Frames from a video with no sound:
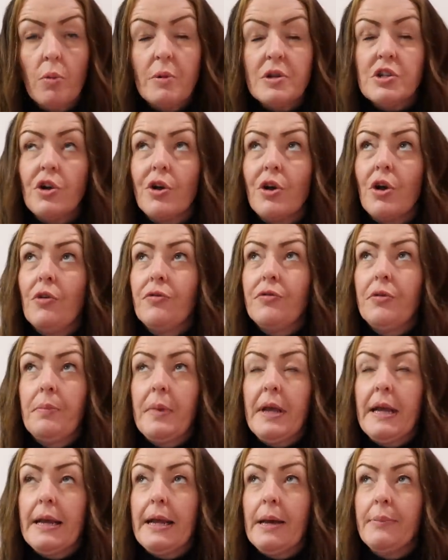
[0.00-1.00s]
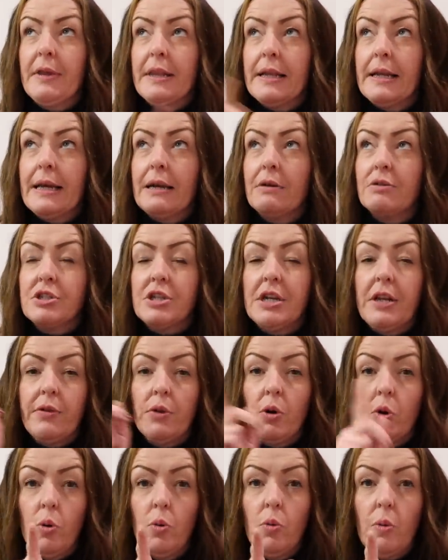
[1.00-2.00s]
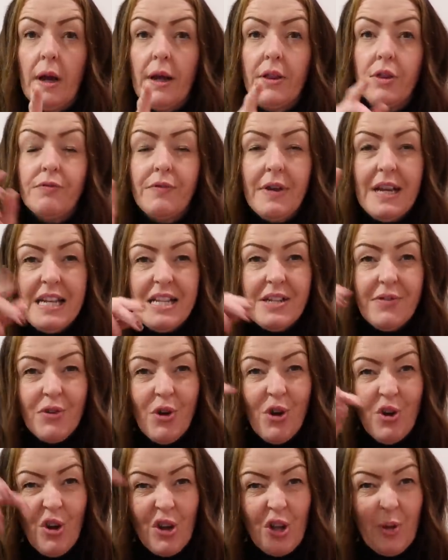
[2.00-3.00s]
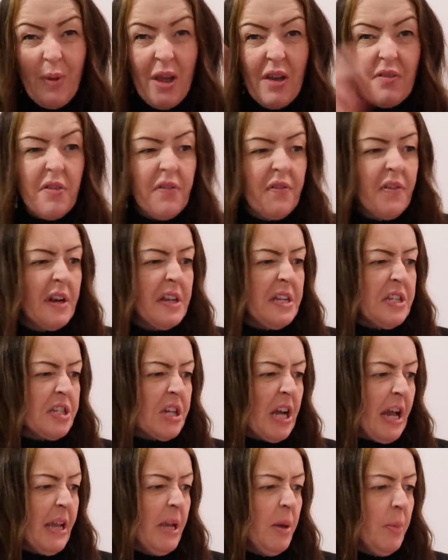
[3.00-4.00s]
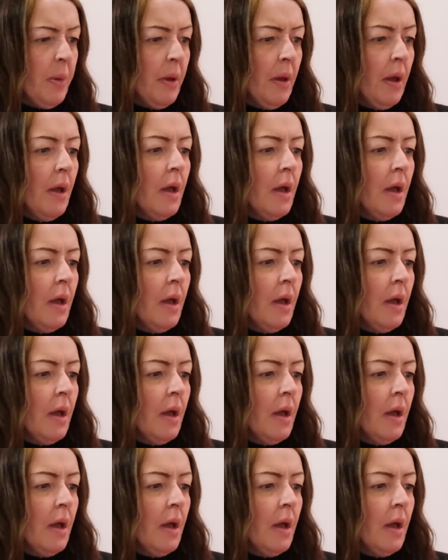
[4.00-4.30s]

which I got from B&M in the lounge and in the hallway, the reeds have gone like a bit of a funny shape.